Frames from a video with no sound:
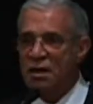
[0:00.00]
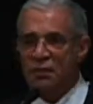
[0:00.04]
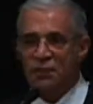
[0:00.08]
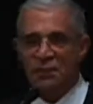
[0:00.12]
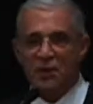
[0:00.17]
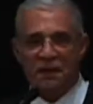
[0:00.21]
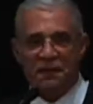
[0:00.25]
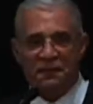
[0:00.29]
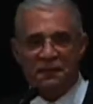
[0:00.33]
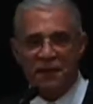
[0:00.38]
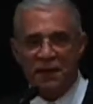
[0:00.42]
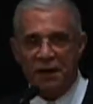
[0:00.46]

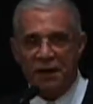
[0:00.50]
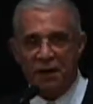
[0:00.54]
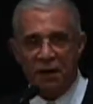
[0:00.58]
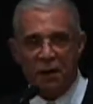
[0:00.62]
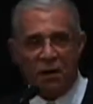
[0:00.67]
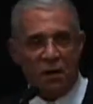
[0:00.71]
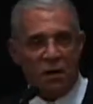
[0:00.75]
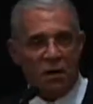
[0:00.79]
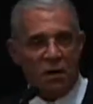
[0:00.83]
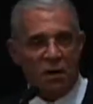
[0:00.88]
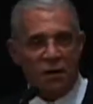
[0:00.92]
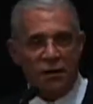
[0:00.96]
but there
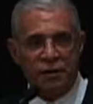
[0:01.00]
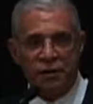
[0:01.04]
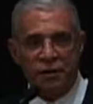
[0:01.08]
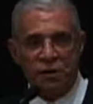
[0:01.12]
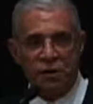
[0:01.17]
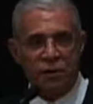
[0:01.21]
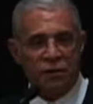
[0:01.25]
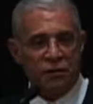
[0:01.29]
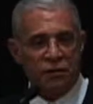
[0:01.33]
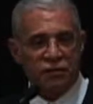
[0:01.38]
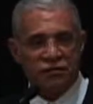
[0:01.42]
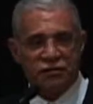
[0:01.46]
are
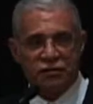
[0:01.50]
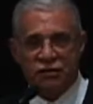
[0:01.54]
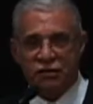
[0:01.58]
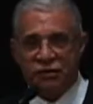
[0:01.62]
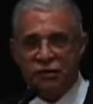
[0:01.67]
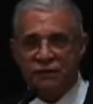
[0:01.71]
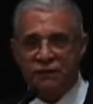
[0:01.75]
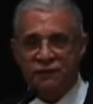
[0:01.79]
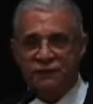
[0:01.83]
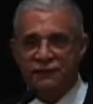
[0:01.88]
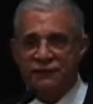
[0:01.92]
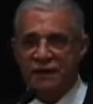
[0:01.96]
no
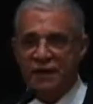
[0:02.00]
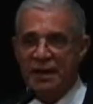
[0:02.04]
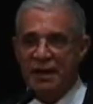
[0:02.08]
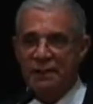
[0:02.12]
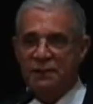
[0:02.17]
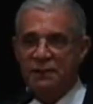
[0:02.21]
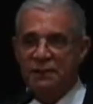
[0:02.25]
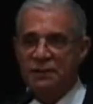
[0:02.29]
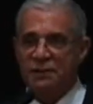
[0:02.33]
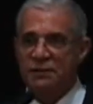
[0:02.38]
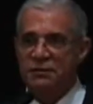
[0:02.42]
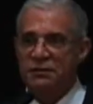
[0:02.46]
Muslim
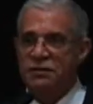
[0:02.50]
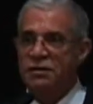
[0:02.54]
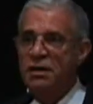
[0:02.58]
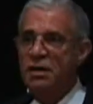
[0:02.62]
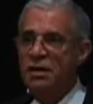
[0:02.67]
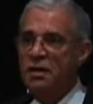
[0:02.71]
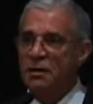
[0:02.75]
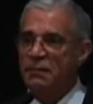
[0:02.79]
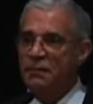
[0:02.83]
families,